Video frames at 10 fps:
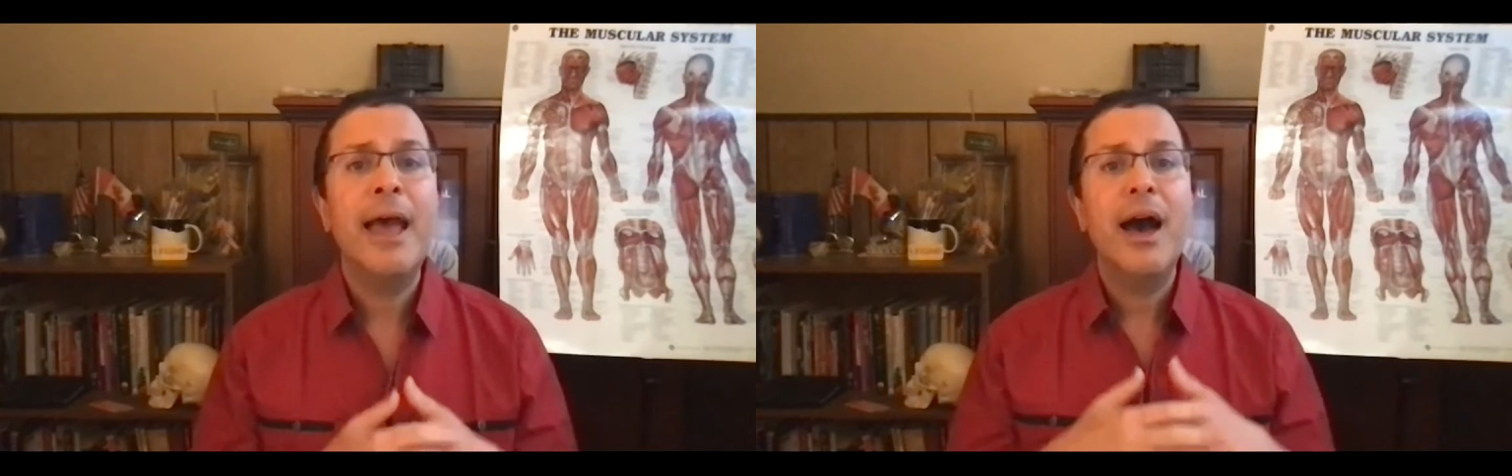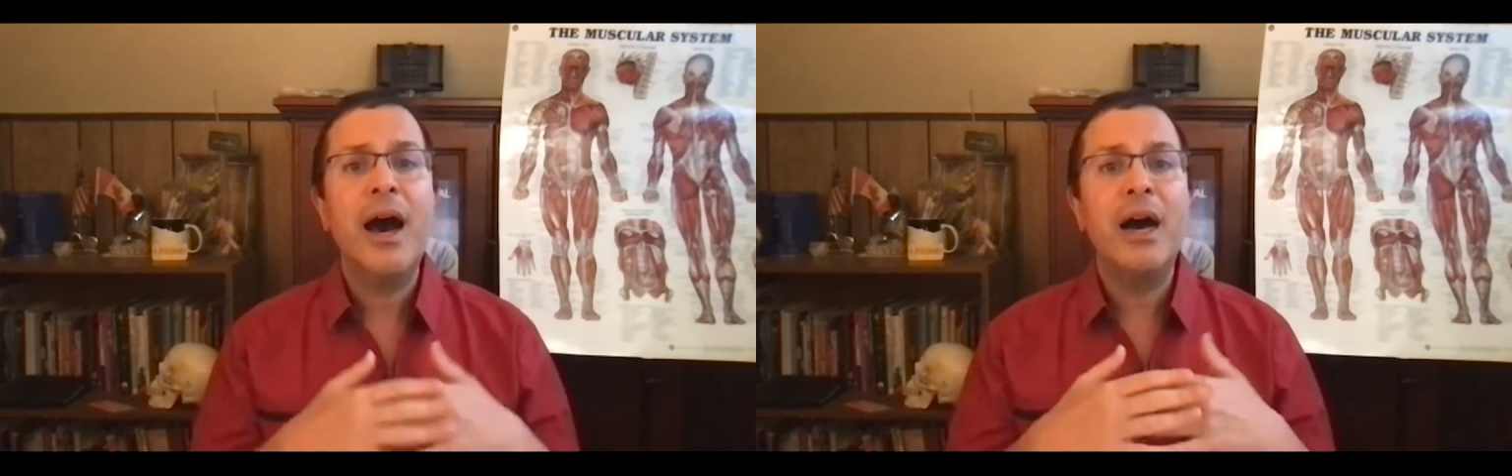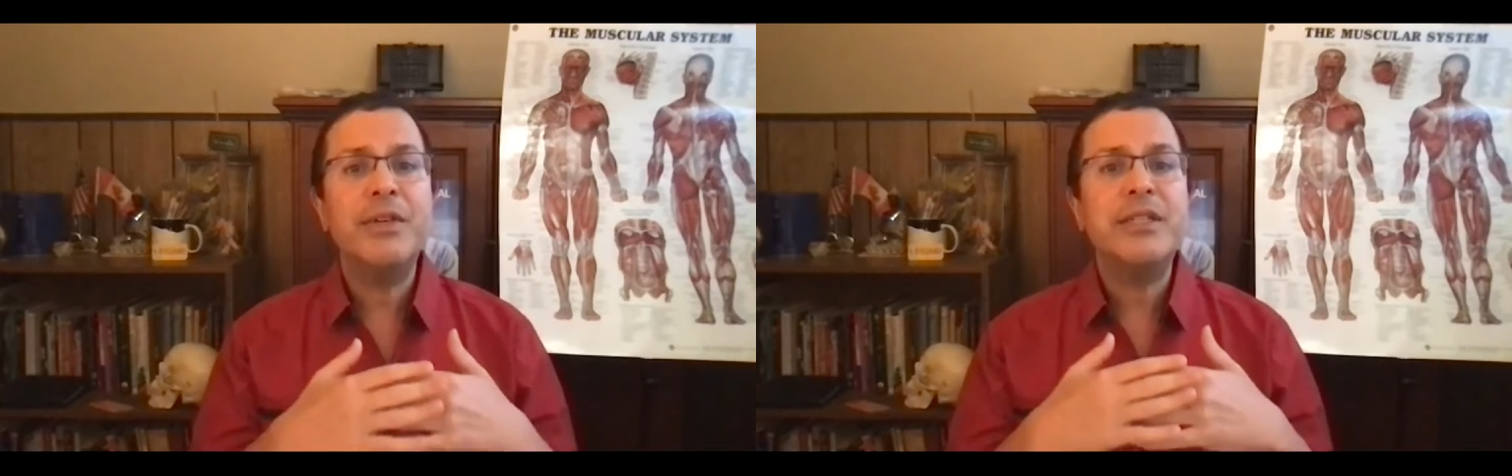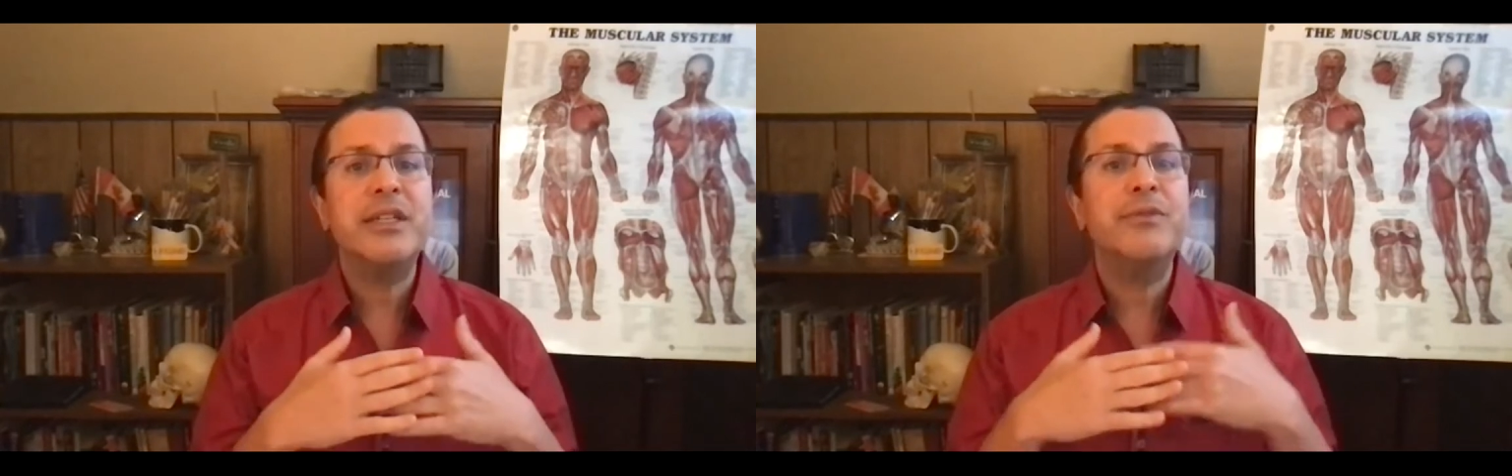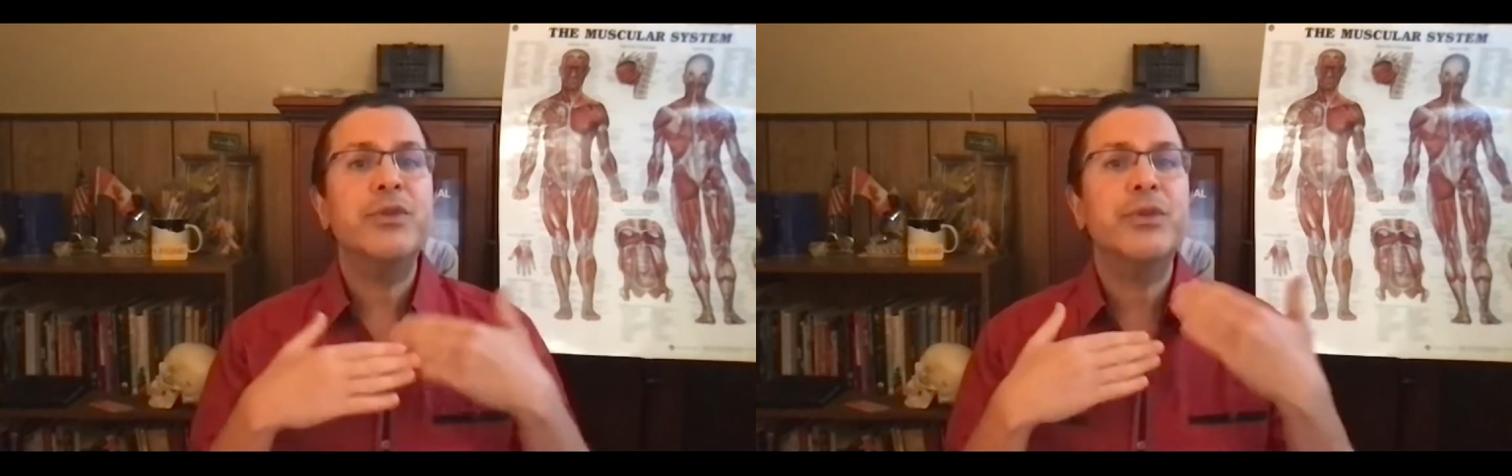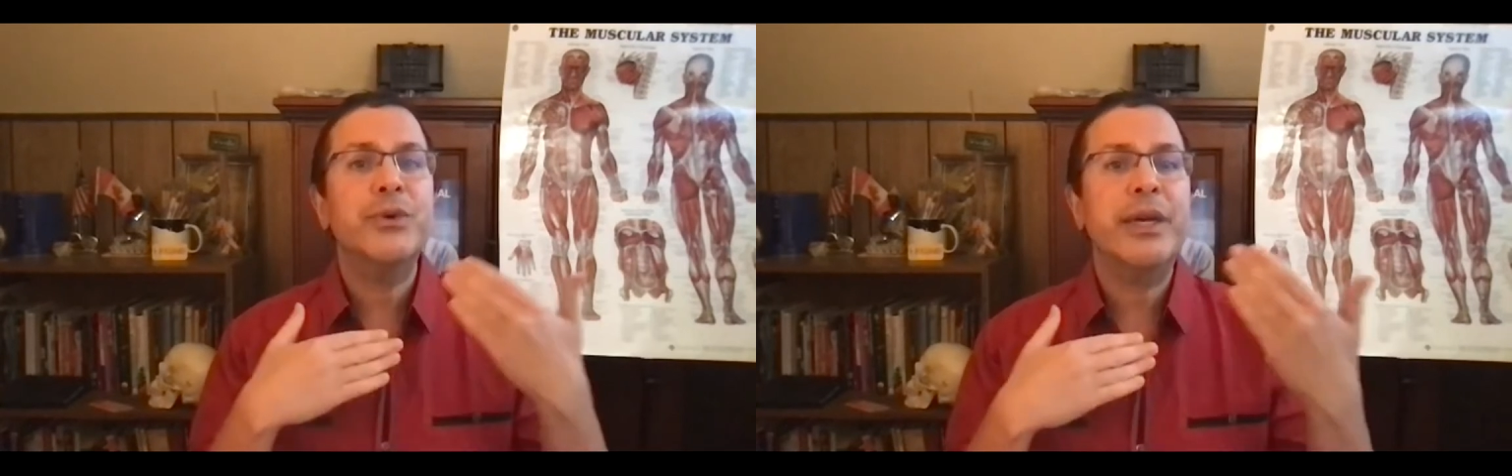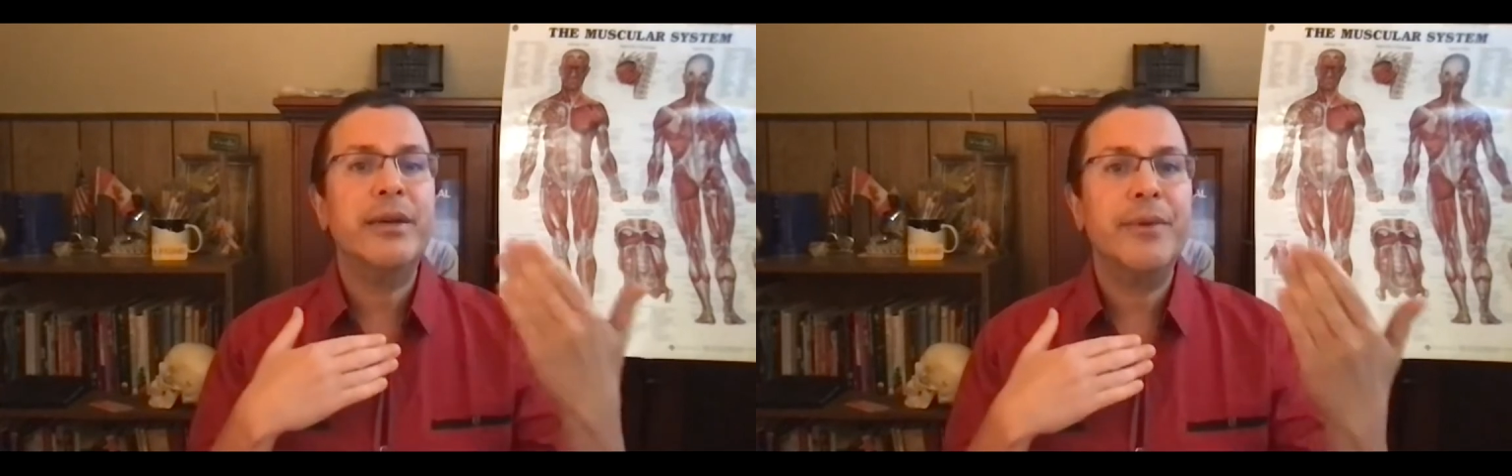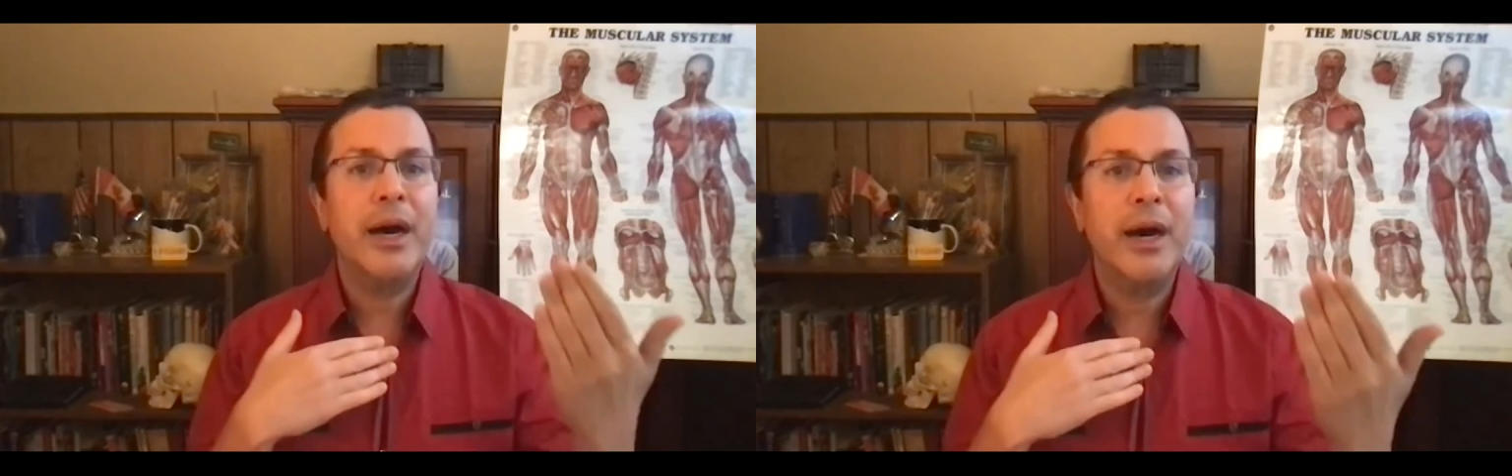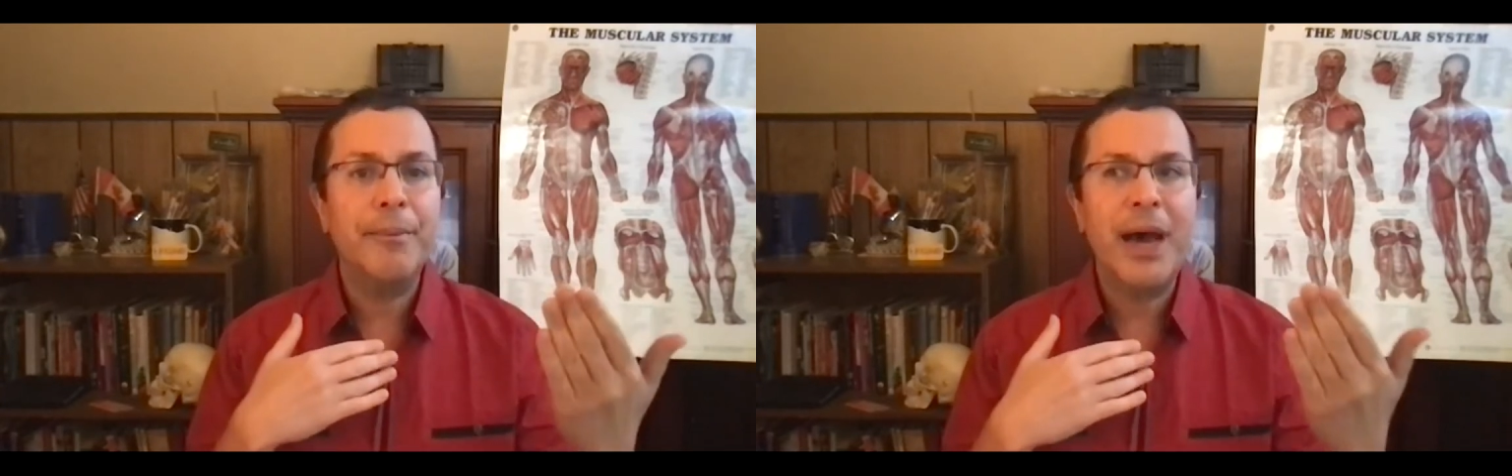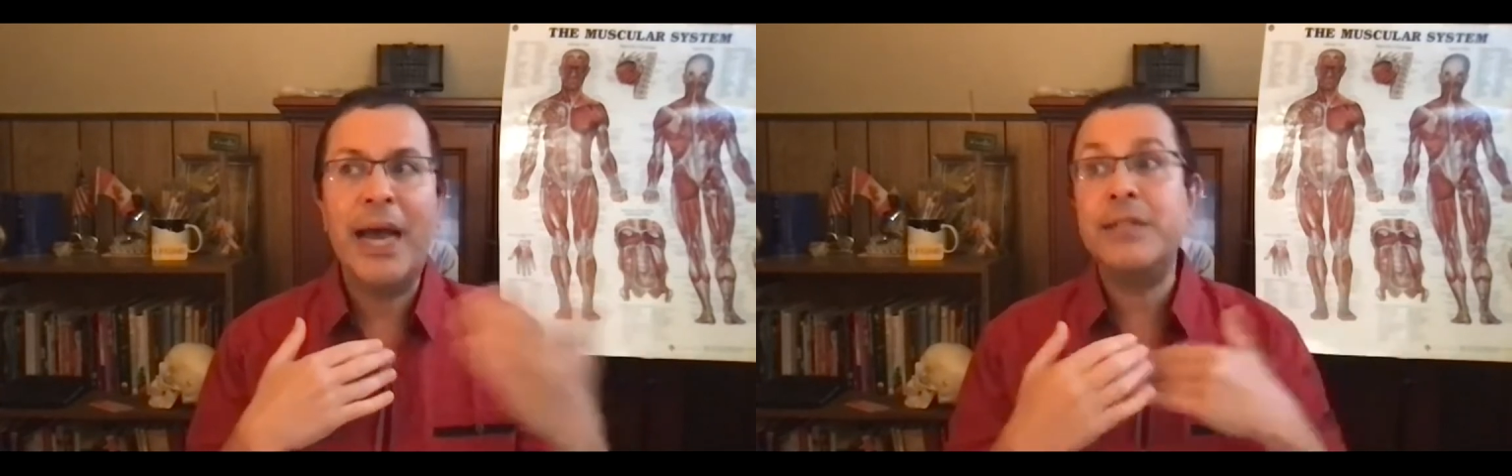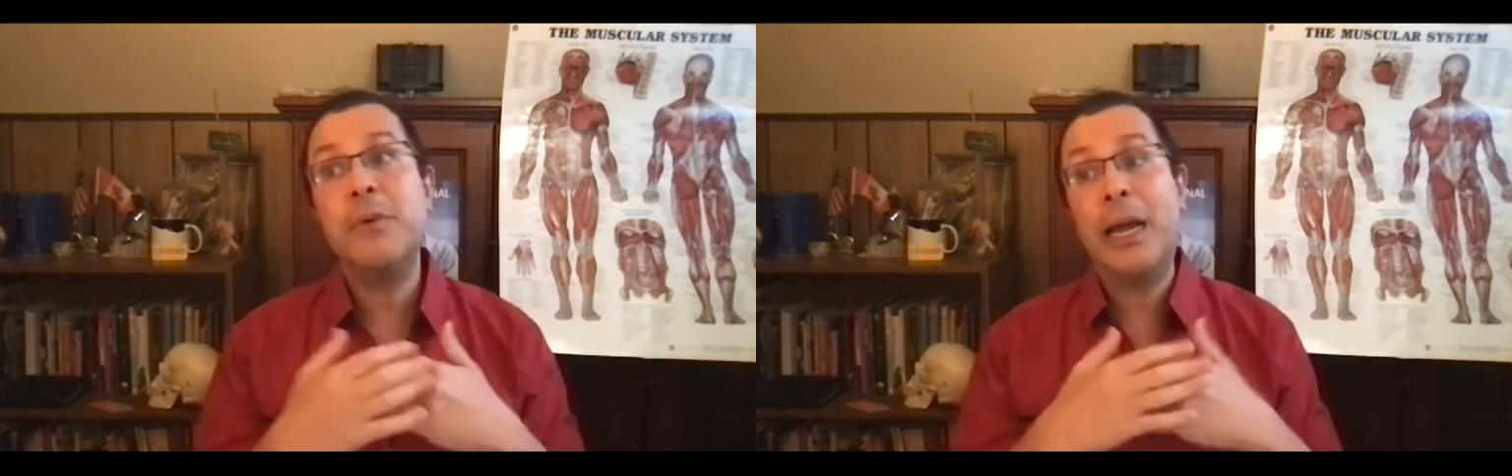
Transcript: Obviously, if you're doing, I